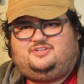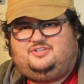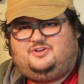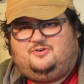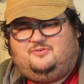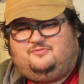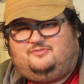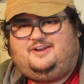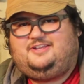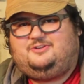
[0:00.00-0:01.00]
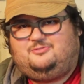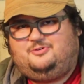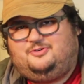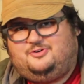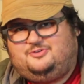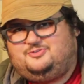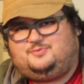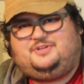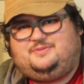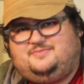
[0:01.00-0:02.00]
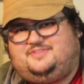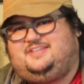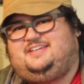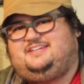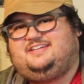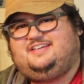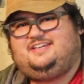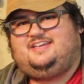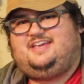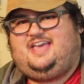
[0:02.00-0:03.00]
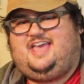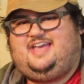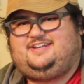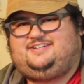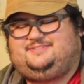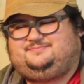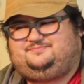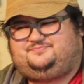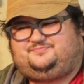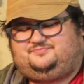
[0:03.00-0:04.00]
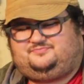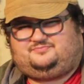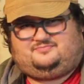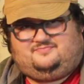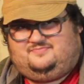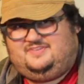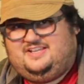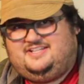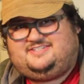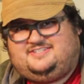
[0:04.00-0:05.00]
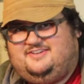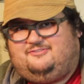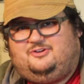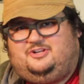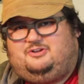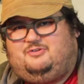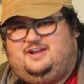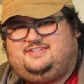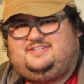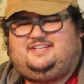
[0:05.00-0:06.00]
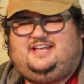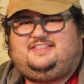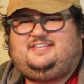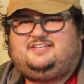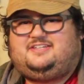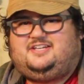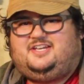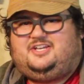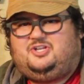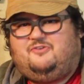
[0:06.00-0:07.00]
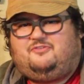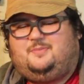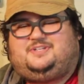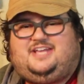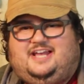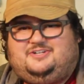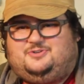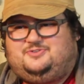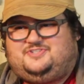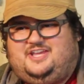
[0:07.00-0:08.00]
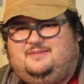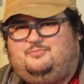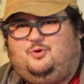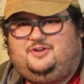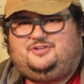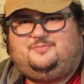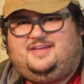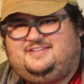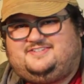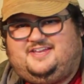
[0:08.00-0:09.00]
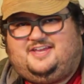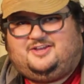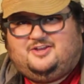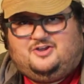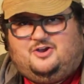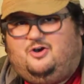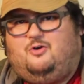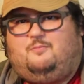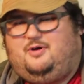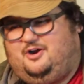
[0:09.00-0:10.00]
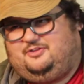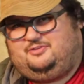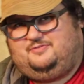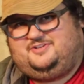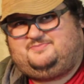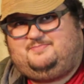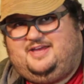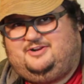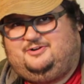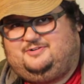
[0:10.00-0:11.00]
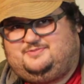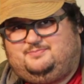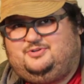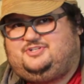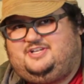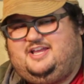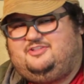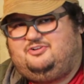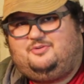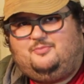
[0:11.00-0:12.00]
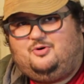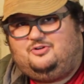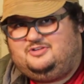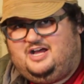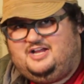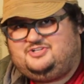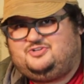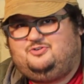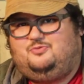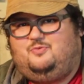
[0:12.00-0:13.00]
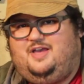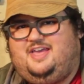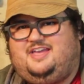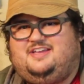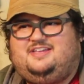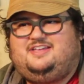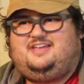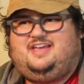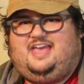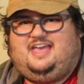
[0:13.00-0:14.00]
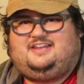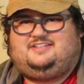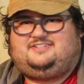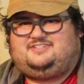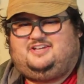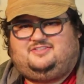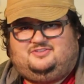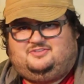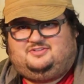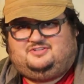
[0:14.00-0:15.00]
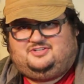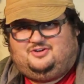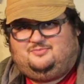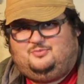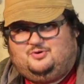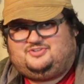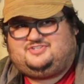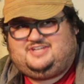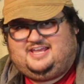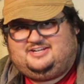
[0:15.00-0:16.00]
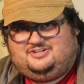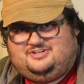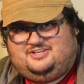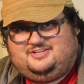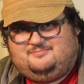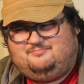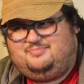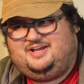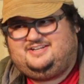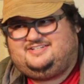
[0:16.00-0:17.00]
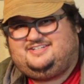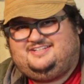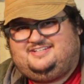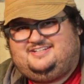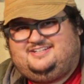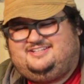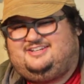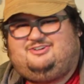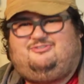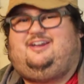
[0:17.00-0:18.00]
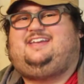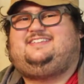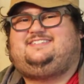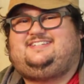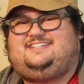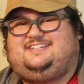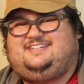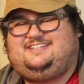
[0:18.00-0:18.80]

you know, Freddy Krueger dream thing, and it's different and crazy. And I think, you know, from a technical standpoint, you may say, oh, part three is better. It's put together in a more logical way and it's done, you know, more standard. But the crazy,